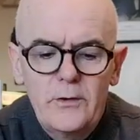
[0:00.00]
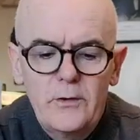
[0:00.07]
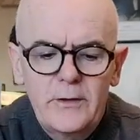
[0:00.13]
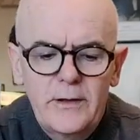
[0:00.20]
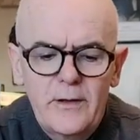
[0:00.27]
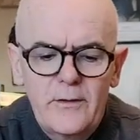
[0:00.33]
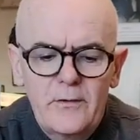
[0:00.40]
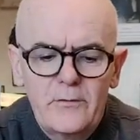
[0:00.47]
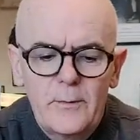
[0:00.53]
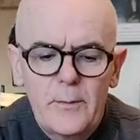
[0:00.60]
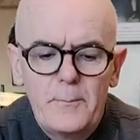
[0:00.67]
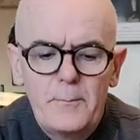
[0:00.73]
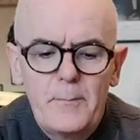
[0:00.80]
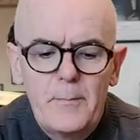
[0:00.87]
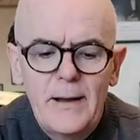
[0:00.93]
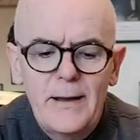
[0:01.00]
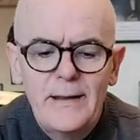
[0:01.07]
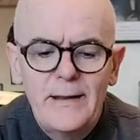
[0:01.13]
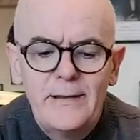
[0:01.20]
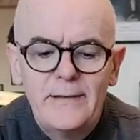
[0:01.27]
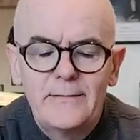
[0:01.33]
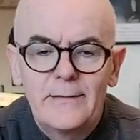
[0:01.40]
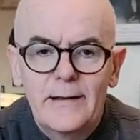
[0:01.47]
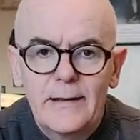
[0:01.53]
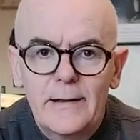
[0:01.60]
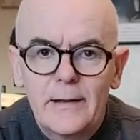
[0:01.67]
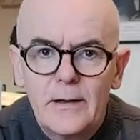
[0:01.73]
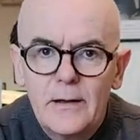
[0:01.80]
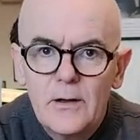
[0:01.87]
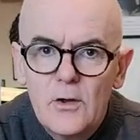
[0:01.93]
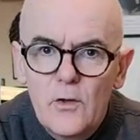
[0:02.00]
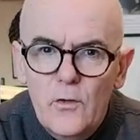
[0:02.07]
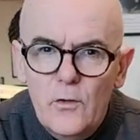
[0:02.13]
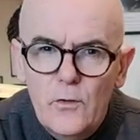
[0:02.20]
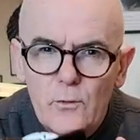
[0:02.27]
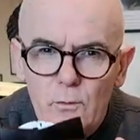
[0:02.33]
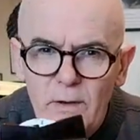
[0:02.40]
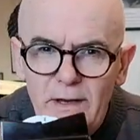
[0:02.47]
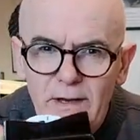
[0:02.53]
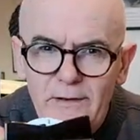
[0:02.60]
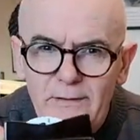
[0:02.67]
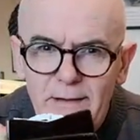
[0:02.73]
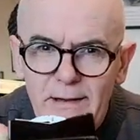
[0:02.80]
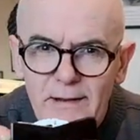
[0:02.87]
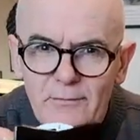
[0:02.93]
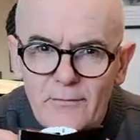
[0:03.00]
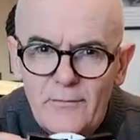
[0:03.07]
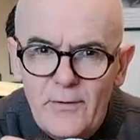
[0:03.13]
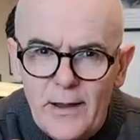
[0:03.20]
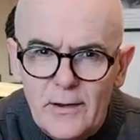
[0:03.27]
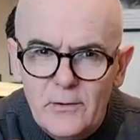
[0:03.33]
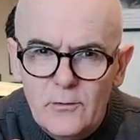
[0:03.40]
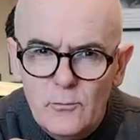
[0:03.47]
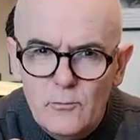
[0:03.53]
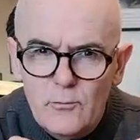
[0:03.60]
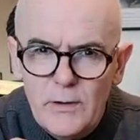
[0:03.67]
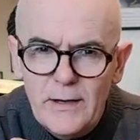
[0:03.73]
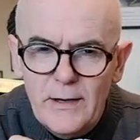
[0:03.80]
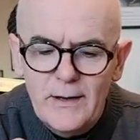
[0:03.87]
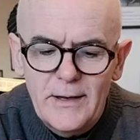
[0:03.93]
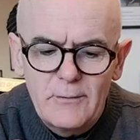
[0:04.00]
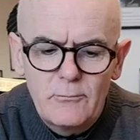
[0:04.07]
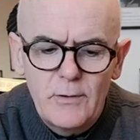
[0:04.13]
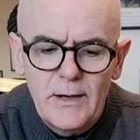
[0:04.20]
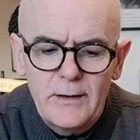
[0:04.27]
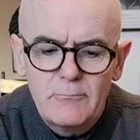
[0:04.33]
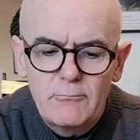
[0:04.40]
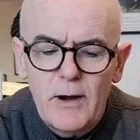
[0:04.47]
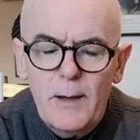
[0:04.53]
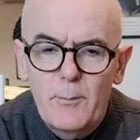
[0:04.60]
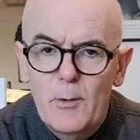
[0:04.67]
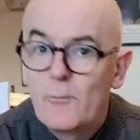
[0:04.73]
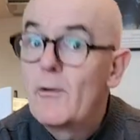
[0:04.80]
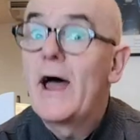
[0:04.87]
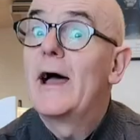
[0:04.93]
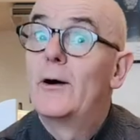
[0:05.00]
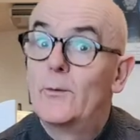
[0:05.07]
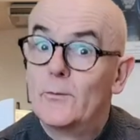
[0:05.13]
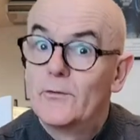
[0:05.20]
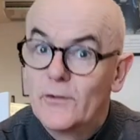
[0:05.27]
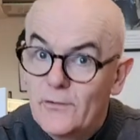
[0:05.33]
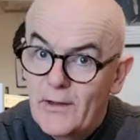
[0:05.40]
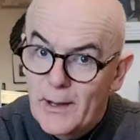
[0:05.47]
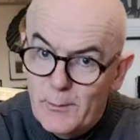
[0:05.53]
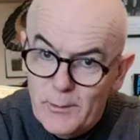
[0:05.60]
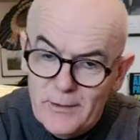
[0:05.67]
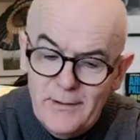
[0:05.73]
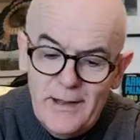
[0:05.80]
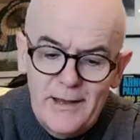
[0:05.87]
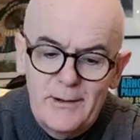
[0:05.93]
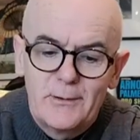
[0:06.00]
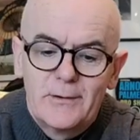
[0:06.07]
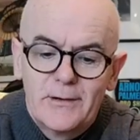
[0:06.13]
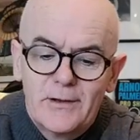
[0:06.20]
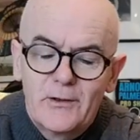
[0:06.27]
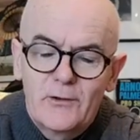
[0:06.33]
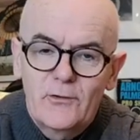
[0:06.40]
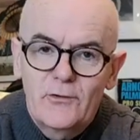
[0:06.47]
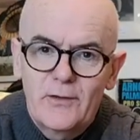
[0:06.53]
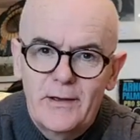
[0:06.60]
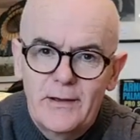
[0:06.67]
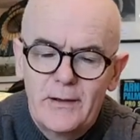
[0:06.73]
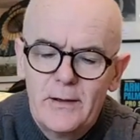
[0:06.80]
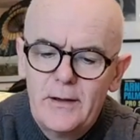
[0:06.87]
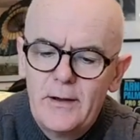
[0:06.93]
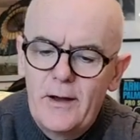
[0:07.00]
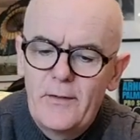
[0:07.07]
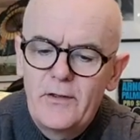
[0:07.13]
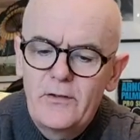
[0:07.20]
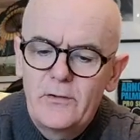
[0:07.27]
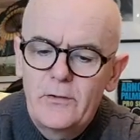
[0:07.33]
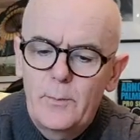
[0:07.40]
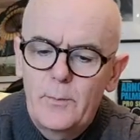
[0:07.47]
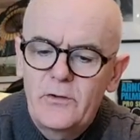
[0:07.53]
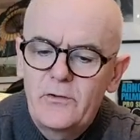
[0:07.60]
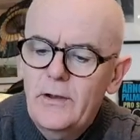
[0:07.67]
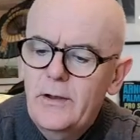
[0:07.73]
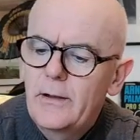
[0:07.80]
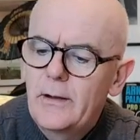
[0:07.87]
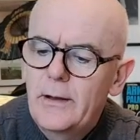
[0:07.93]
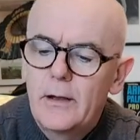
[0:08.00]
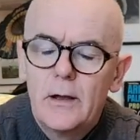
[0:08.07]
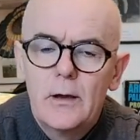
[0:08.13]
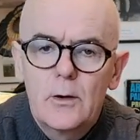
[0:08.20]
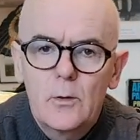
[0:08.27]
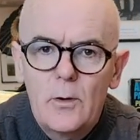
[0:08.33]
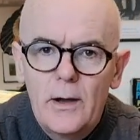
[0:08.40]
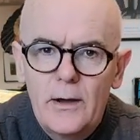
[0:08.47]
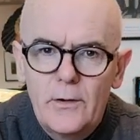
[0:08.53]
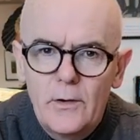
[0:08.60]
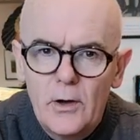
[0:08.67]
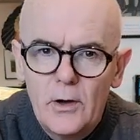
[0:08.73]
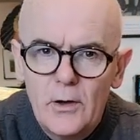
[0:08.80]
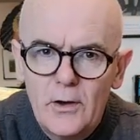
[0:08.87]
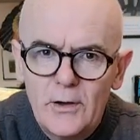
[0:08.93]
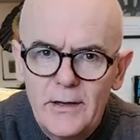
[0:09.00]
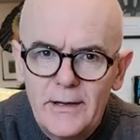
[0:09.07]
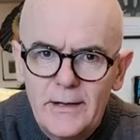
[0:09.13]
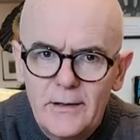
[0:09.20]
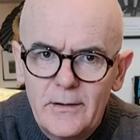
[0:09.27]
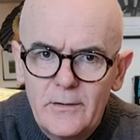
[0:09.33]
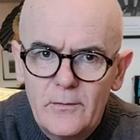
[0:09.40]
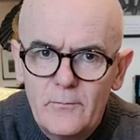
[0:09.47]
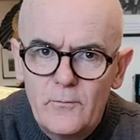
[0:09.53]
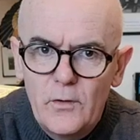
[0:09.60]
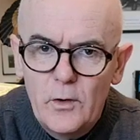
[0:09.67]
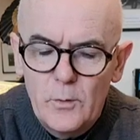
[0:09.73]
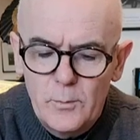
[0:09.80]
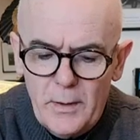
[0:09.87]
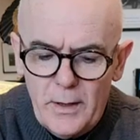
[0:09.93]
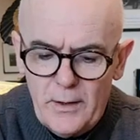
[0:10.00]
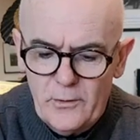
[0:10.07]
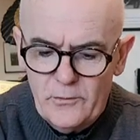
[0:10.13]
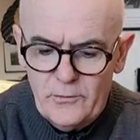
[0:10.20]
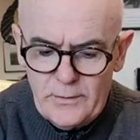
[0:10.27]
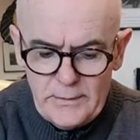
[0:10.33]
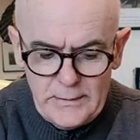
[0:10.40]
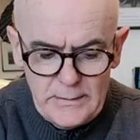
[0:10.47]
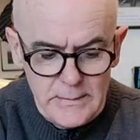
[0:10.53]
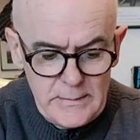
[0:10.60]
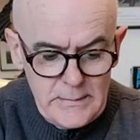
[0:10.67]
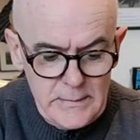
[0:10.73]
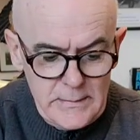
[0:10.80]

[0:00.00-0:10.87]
and you'd get this amazing 3D effect. Really, really wrap around, as they would now say. And this is particularly quite an early Viewmaster.